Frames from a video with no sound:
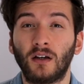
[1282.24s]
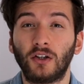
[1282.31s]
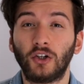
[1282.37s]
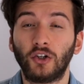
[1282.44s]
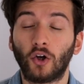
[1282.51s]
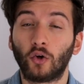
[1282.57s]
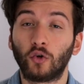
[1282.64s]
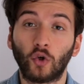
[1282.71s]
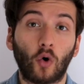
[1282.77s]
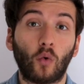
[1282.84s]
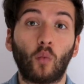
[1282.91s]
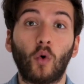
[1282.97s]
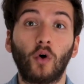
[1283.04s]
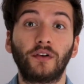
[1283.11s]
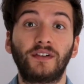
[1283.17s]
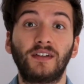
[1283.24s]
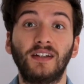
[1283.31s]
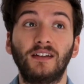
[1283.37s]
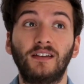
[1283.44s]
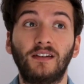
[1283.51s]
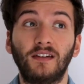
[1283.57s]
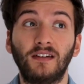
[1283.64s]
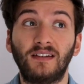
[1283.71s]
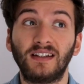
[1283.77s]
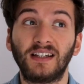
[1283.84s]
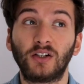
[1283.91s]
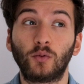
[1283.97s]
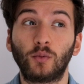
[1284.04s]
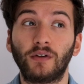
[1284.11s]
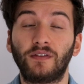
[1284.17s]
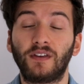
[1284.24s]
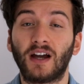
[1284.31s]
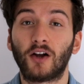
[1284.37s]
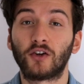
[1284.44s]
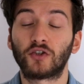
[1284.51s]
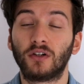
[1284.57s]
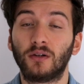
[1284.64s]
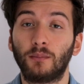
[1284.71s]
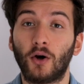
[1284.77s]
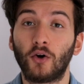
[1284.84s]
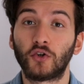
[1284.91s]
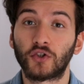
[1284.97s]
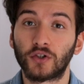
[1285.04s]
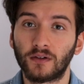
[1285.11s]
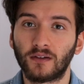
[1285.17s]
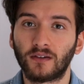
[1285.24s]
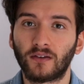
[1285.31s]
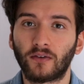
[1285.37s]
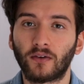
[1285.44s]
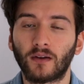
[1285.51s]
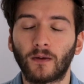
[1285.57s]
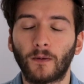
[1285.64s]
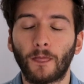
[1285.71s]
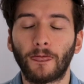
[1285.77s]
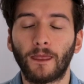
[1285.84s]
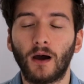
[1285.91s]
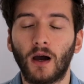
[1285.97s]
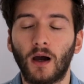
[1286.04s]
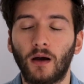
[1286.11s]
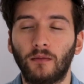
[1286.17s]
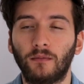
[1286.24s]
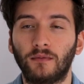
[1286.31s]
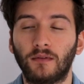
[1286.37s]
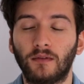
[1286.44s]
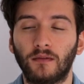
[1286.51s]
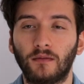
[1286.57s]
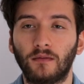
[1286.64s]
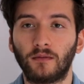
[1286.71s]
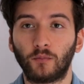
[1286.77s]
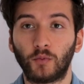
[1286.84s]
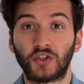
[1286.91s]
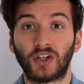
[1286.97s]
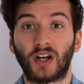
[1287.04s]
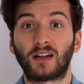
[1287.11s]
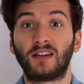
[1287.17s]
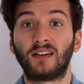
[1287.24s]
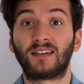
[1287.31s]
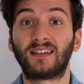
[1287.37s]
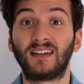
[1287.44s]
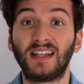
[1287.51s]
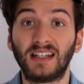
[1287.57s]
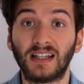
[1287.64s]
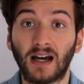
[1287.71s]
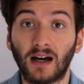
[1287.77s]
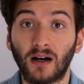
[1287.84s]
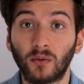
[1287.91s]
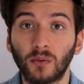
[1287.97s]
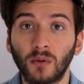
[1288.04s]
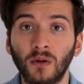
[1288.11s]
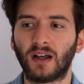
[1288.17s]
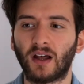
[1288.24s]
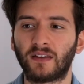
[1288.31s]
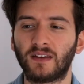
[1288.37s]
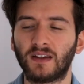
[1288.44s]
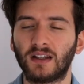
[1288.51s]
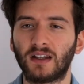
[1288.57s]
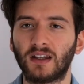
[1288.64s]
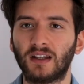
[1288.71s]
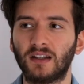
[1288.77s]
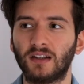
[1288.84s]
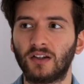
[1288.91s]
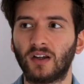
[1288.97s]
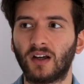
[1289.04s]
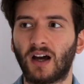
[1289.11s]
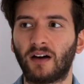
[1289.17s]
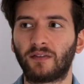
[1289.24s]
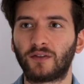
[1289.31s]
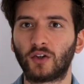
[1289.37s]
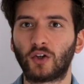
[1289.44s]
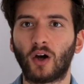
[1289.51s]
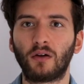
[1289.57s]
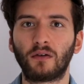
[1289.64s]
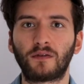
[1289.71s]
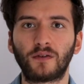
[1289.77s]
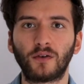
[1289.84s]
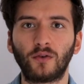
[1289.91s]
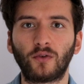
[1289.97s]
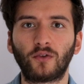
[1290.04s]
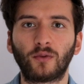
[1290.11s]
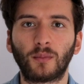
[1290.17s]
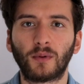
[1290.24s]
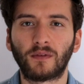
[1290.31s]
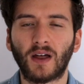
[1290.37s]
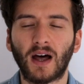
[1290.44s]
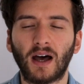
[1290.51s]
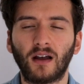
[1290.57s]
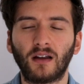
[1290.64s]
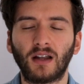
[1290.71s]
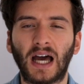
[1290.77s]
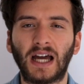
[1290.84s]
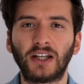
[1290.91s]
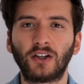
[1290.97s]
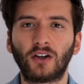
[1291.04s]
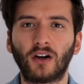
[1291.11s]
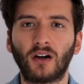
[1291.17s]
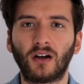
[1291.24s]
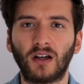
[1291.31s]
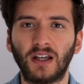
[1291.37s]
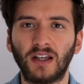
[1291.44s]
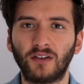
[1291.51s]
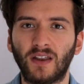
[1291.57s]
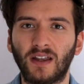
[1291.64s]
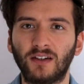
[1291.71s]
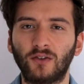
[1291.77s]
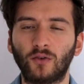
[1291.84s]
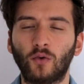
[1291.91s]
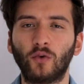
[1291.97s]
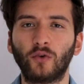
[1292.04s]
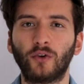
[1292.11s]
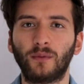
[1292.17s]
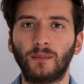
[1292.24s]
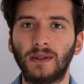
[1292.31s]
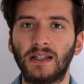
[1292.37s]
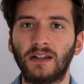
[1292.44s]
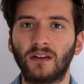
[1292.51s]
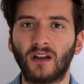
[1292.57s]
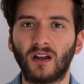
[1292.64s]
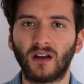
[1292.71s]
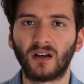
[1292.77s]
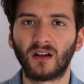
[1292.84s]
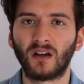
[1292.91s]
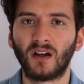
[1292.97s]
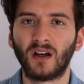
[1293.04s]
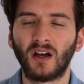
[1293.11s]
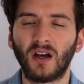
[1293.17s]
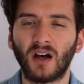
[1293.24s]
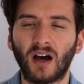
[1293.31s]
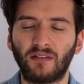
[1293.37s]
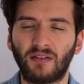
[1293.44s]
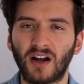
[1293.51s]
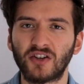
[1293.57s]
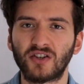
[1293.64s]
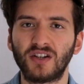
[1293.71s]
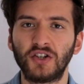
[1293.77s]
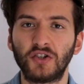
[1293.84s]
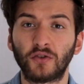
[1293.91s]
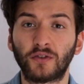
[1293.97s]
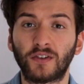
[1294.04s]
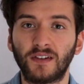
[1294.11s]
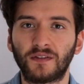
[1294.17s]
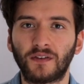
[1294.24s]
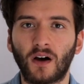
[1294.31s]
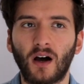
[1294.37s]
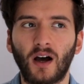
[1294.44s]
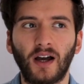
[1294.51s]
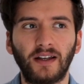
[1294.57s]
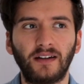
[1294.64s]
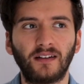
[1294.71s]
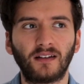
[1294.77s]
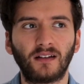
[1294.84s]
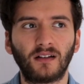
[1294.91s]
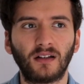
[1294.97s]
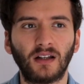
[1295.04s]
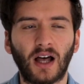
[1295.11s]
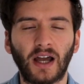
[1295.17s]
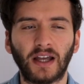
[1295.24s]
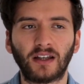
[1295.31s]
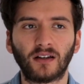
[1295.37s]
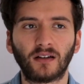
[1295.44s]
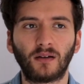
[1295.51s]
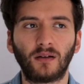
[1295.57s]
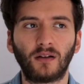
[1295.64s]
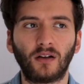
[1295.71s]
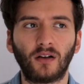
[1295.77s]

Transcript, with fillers: you know, not wanting to deal with the actual emotions, um, which I can see now. I think it, after going through some of that anger, it then dawned on me that I've actually justified like